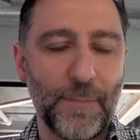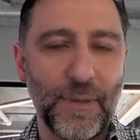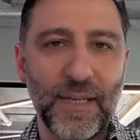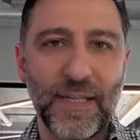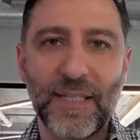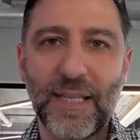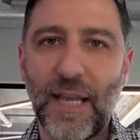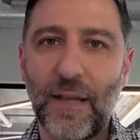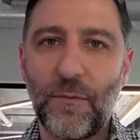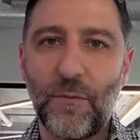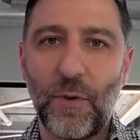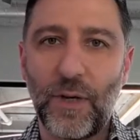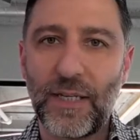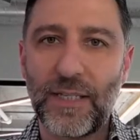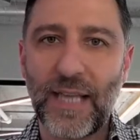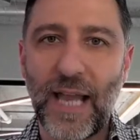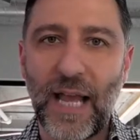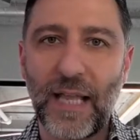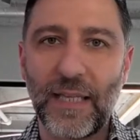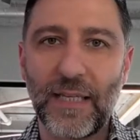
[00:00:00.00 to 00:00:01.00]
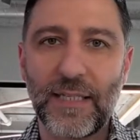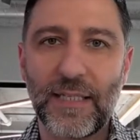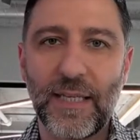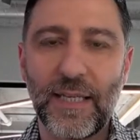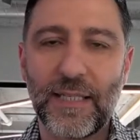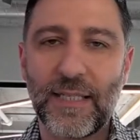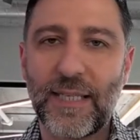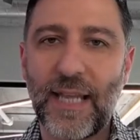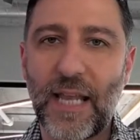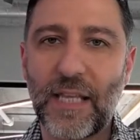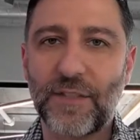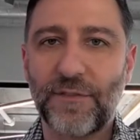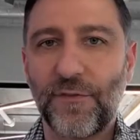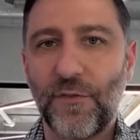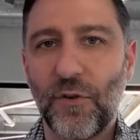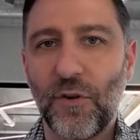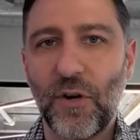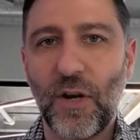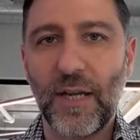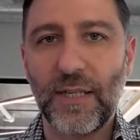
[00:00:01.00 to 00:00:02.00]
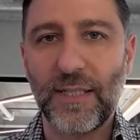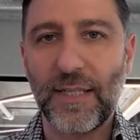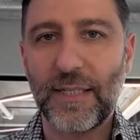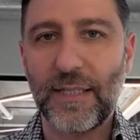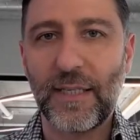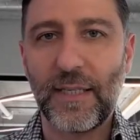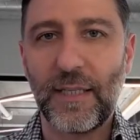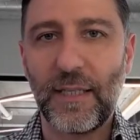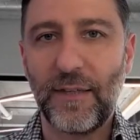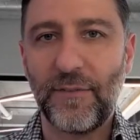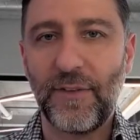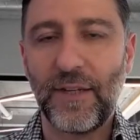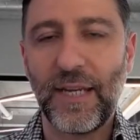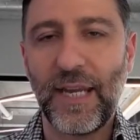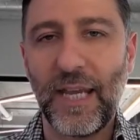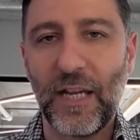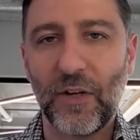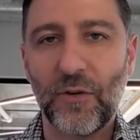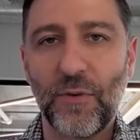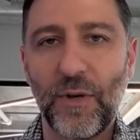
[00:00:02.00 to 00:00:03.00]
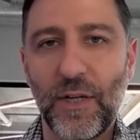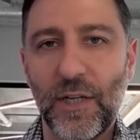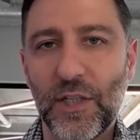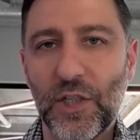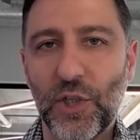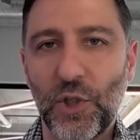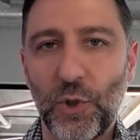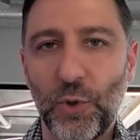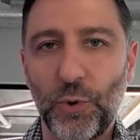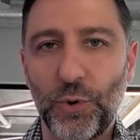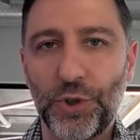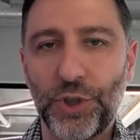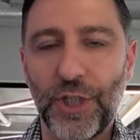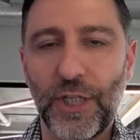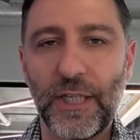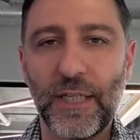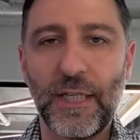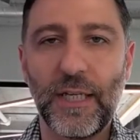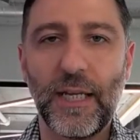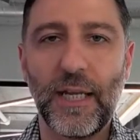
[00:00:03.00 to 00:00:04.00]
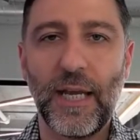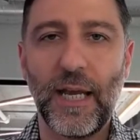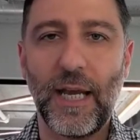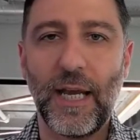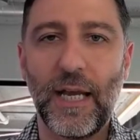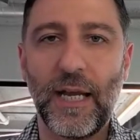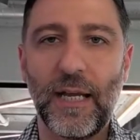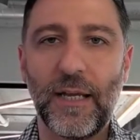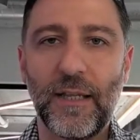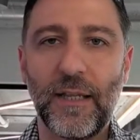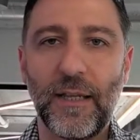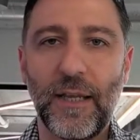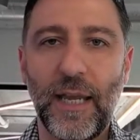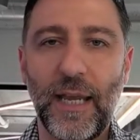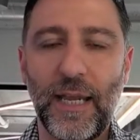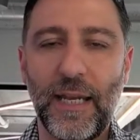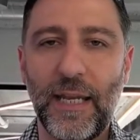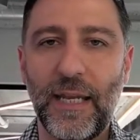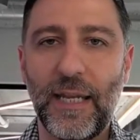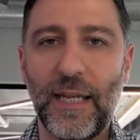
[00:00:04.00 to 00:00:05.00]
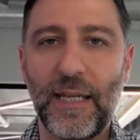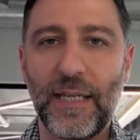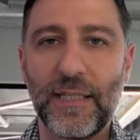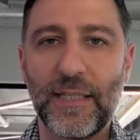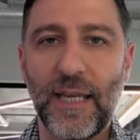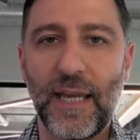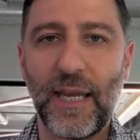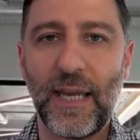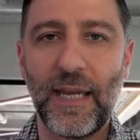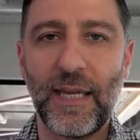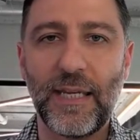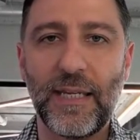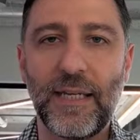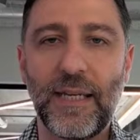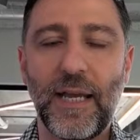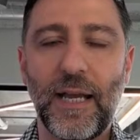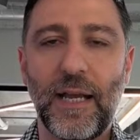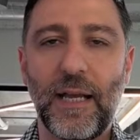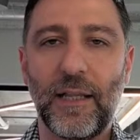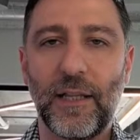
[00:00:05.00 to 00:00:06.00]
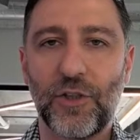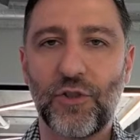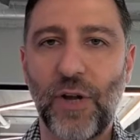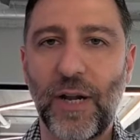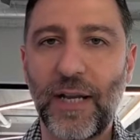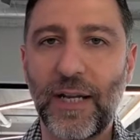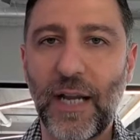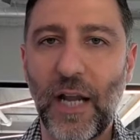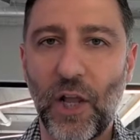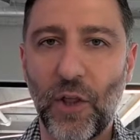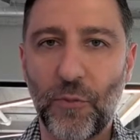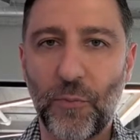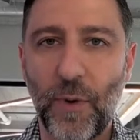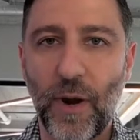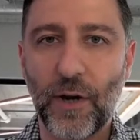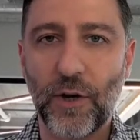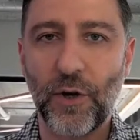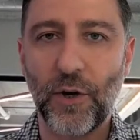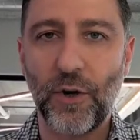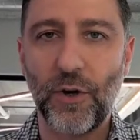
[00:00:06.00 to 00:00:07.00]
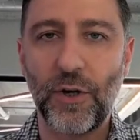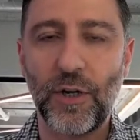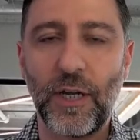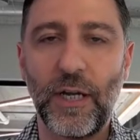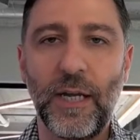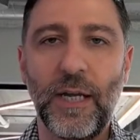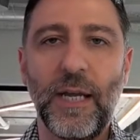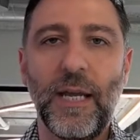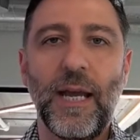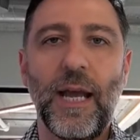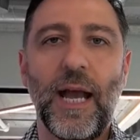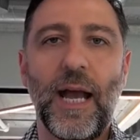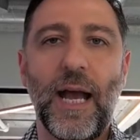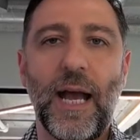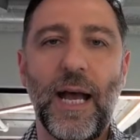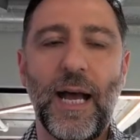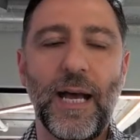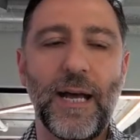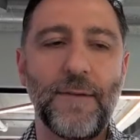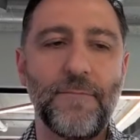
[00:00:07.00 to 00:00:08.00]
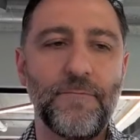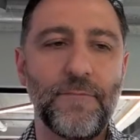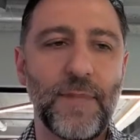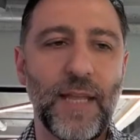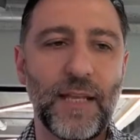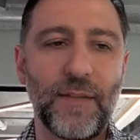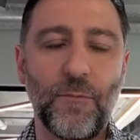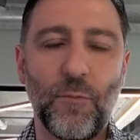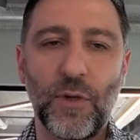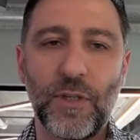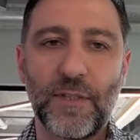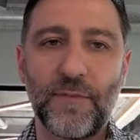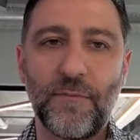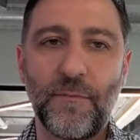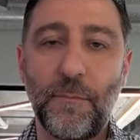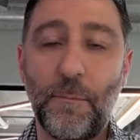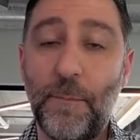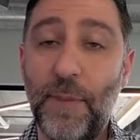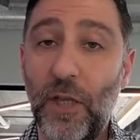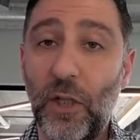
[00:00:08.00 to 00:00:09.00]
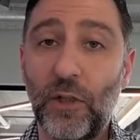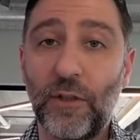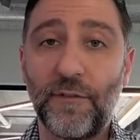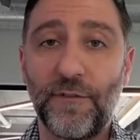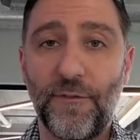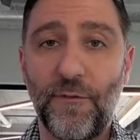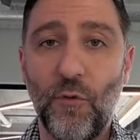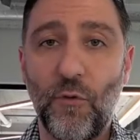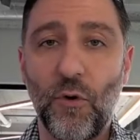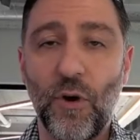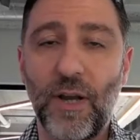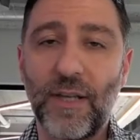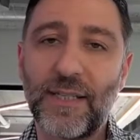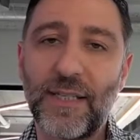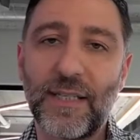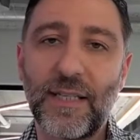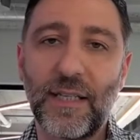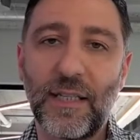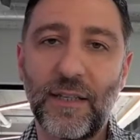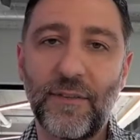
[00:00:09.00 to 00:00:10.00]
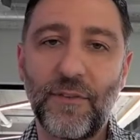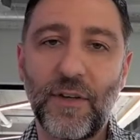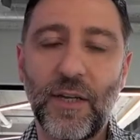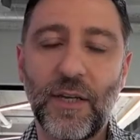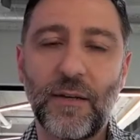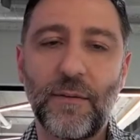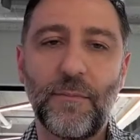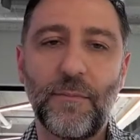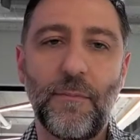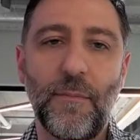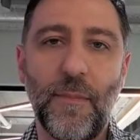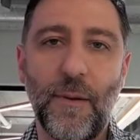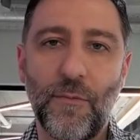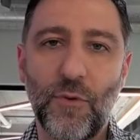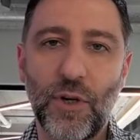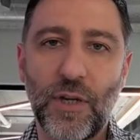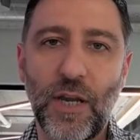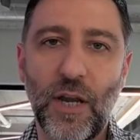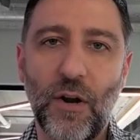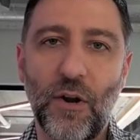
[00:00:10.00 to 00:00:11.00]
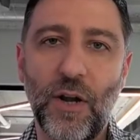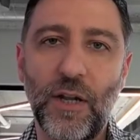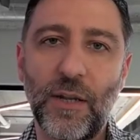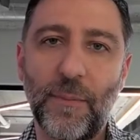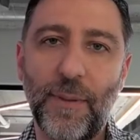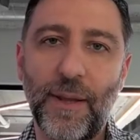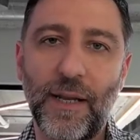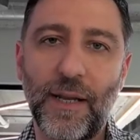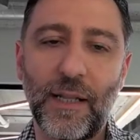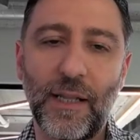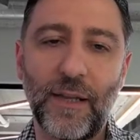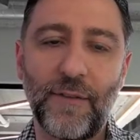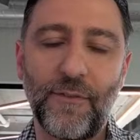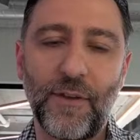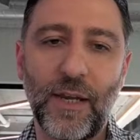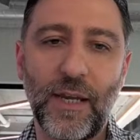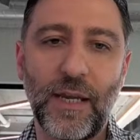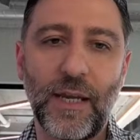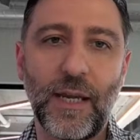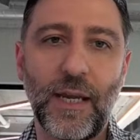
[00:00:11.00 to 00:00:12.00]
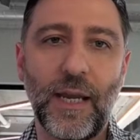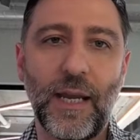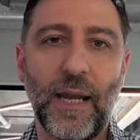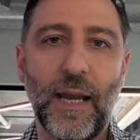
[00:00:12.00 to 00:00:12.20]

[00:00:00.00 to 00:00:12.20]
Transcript: being said, what is ALIS? It stands for Assisted Living Integrated Solution, and it is a electronic health record that was built for assisted living, memory care, independent living